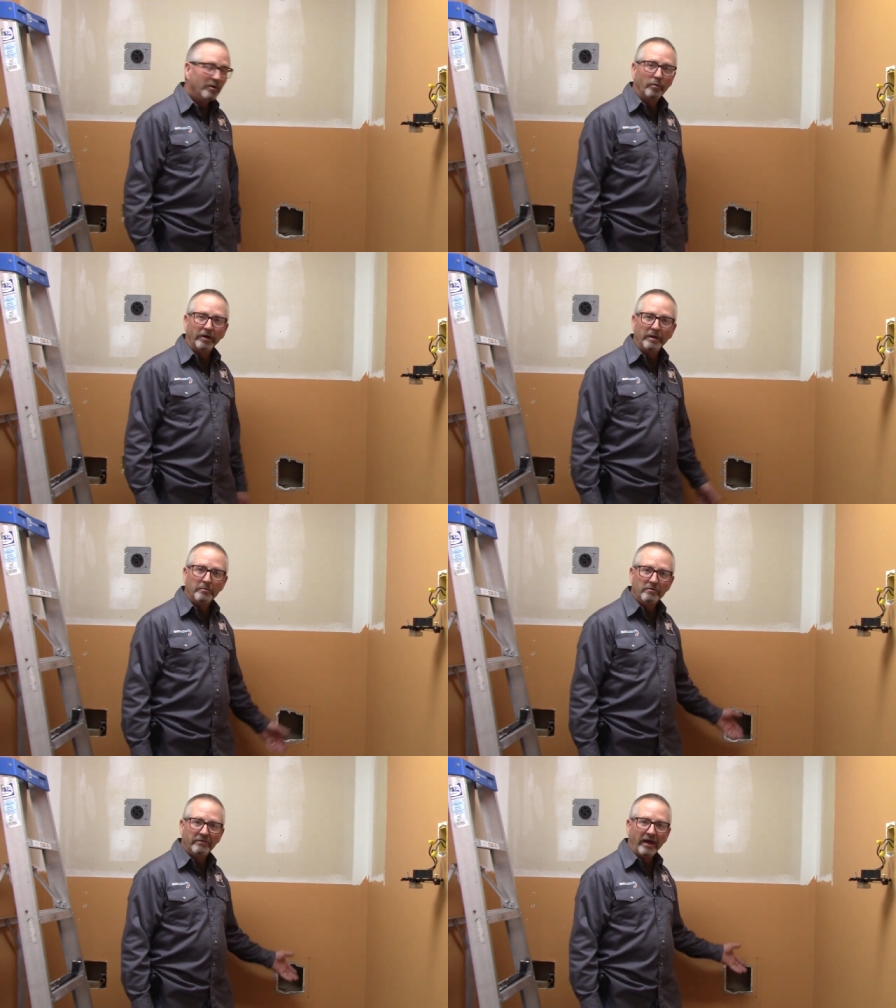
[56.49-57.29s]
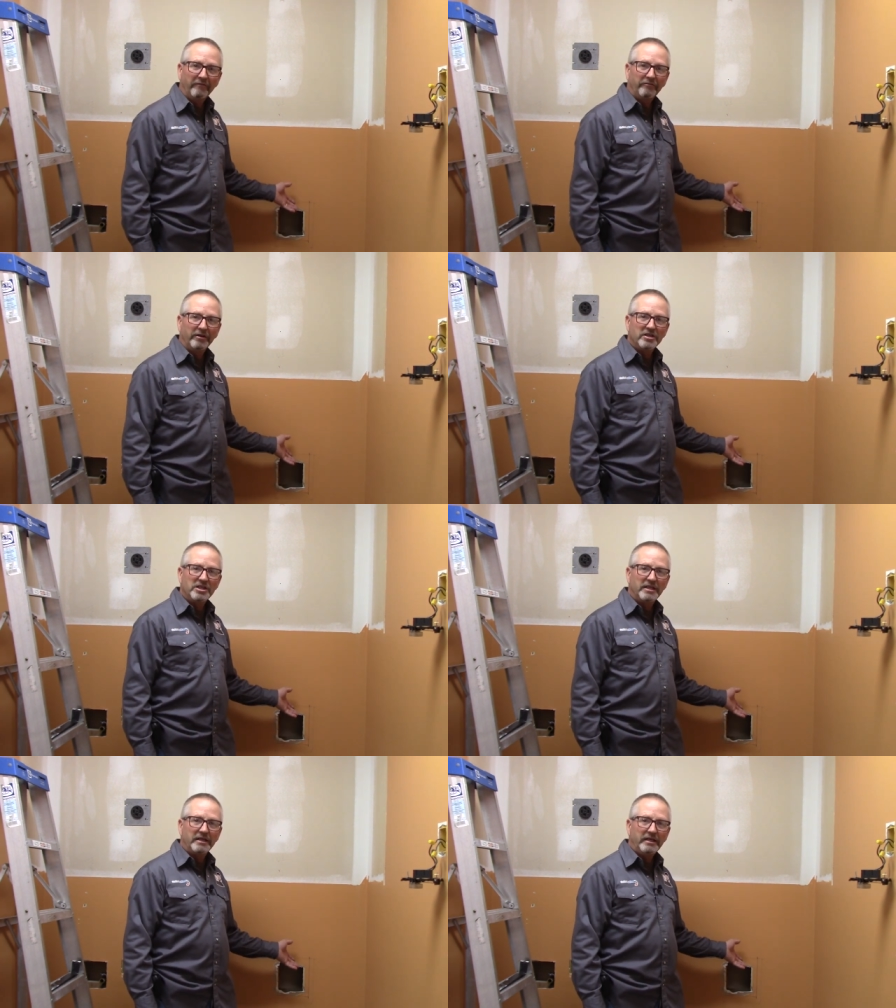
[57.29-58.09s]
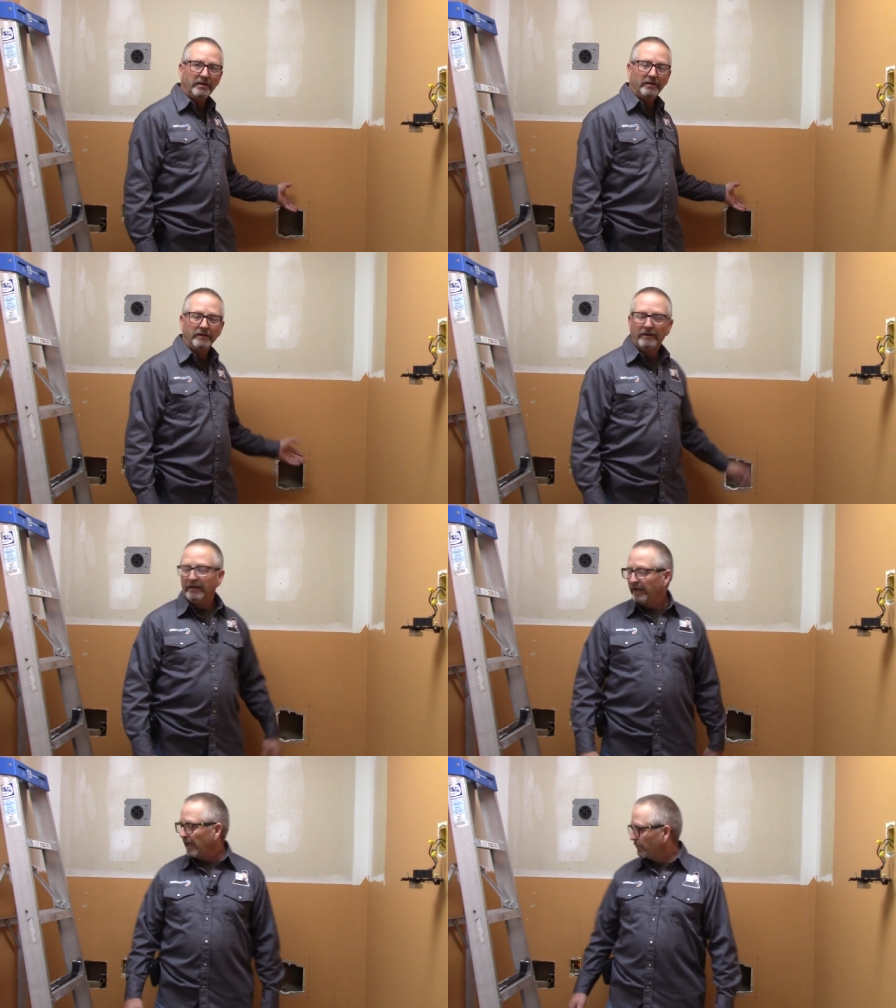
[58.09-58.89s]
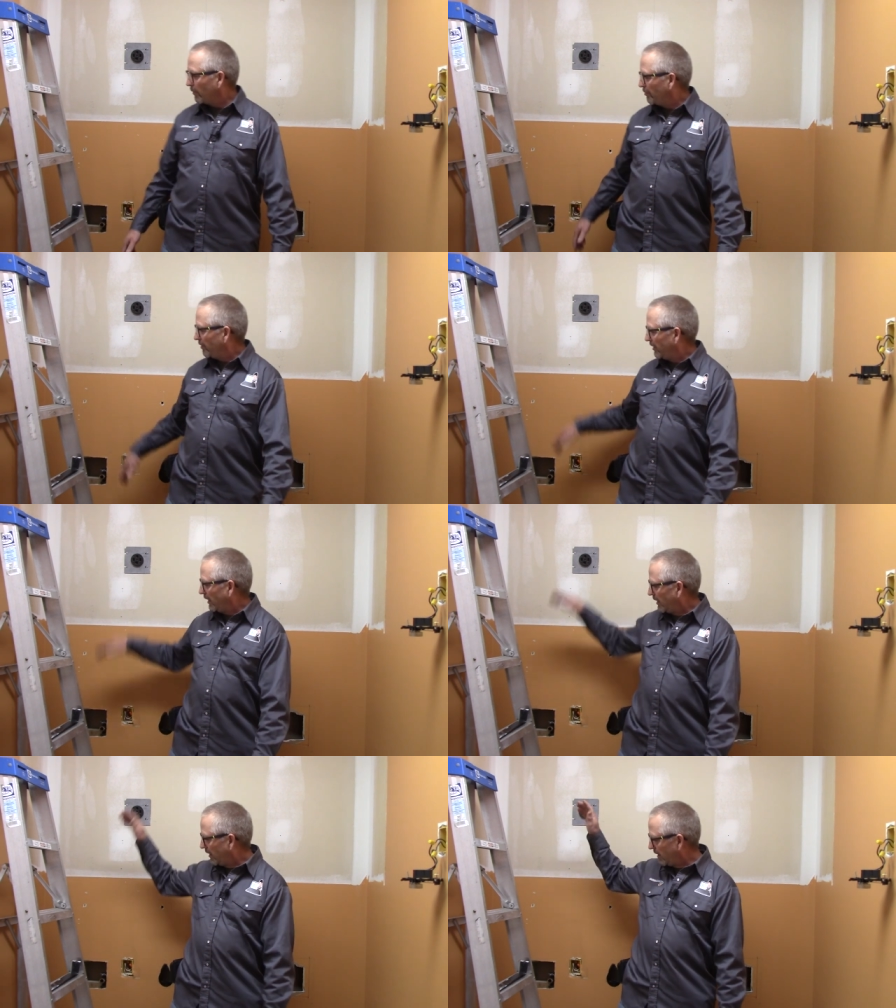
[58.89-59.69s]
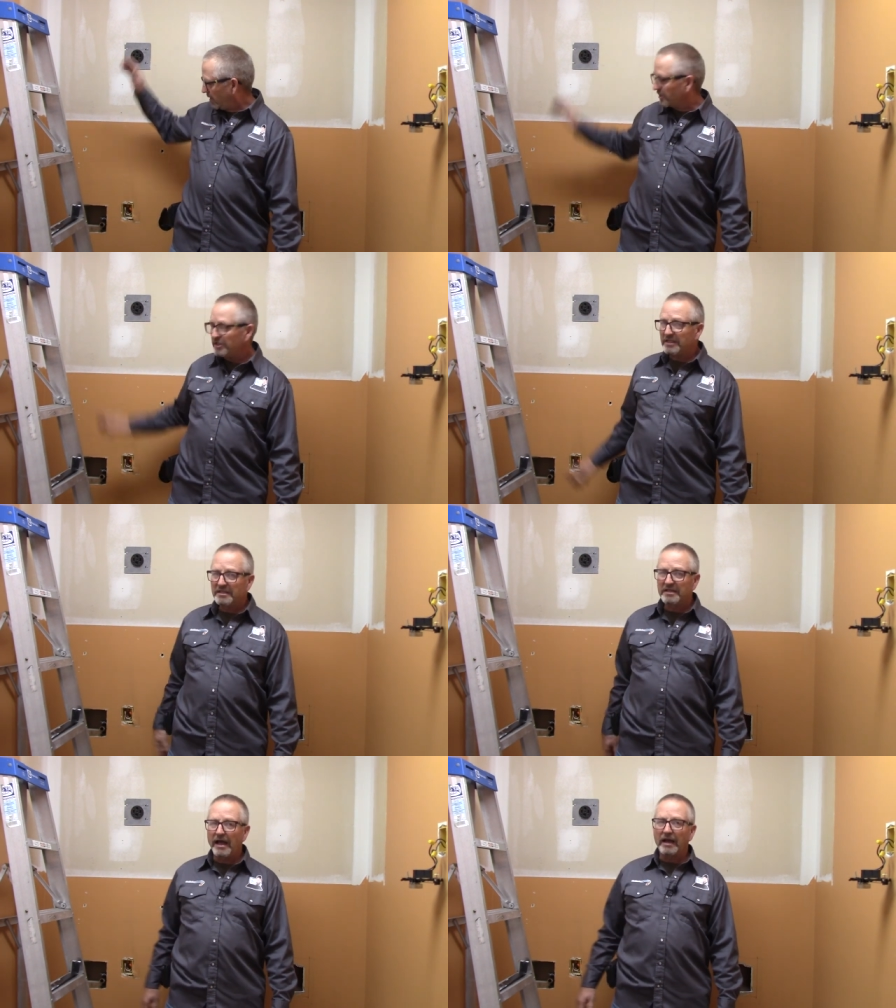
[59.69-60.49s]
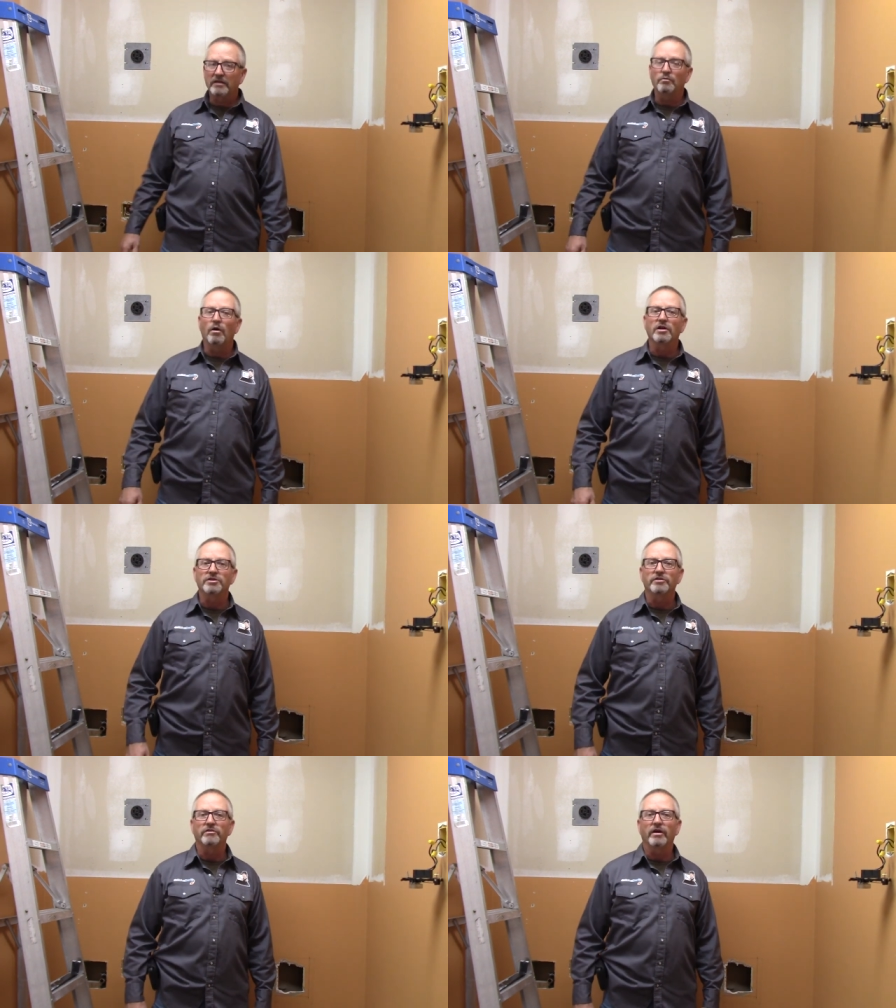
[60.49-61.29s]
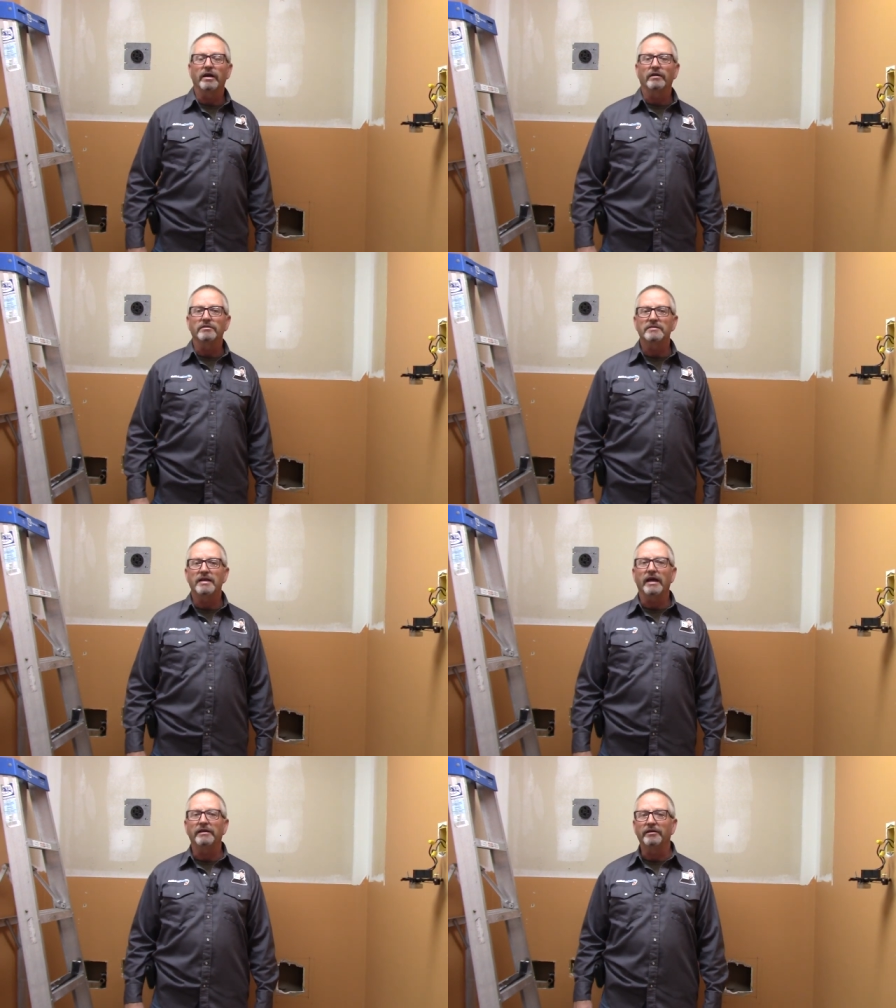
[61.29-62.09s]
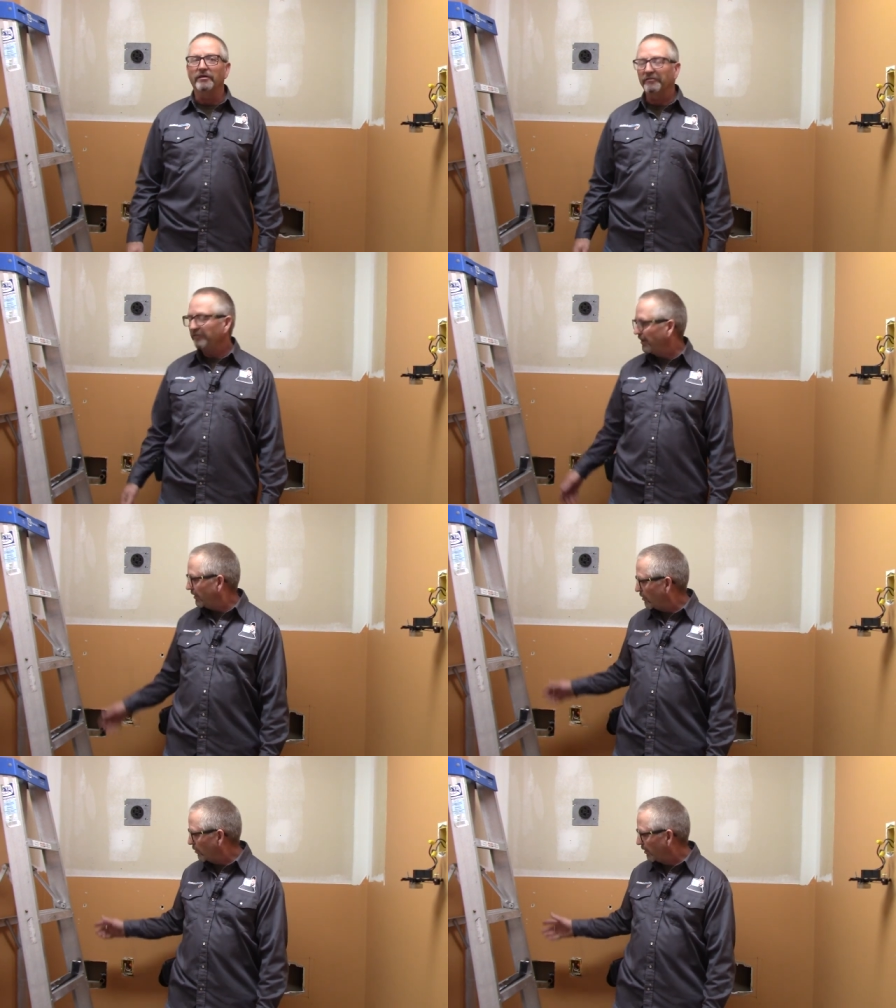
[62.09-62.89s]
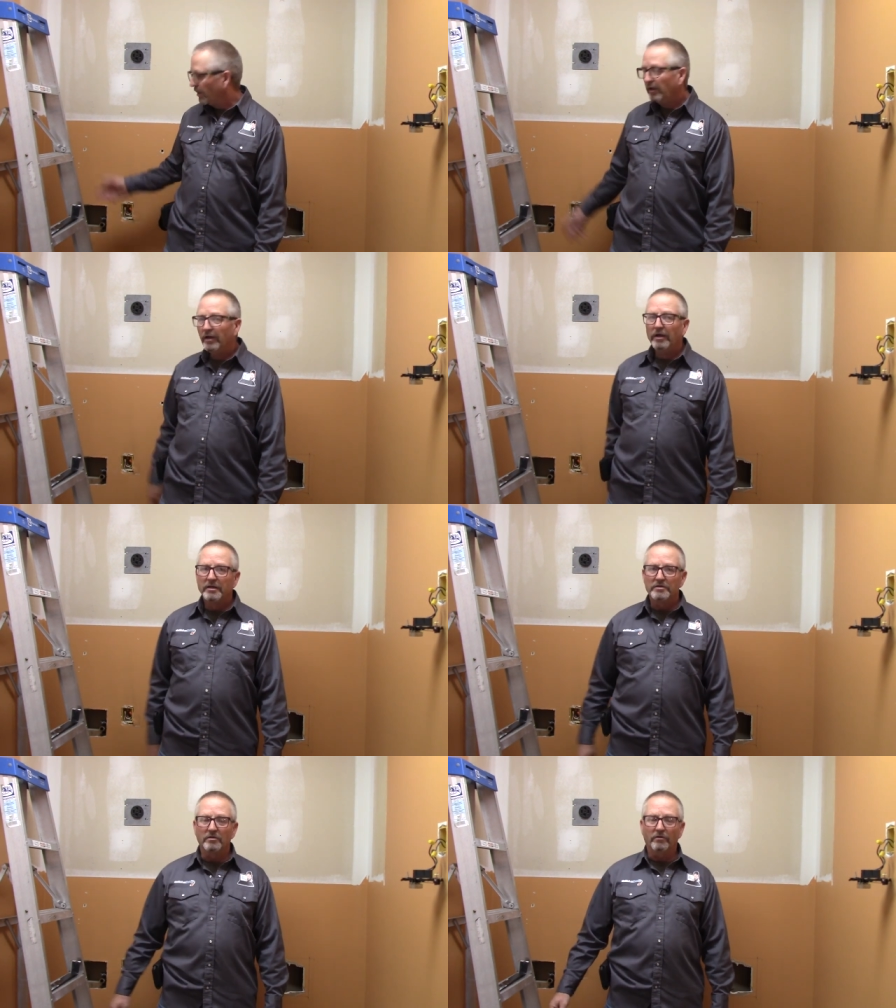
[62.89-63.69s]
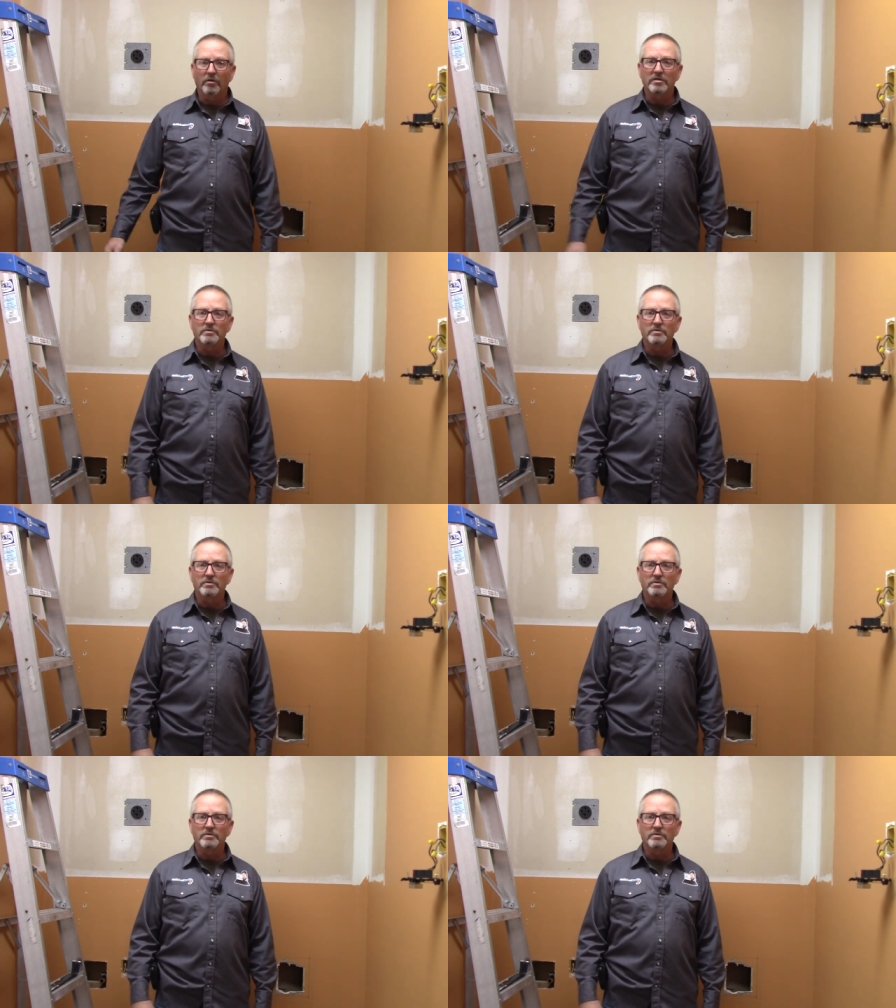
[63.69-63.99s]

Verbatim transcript: we're gonna move that fridge into here and we're putting in an LG stacked washer dryer set here, front load. So of course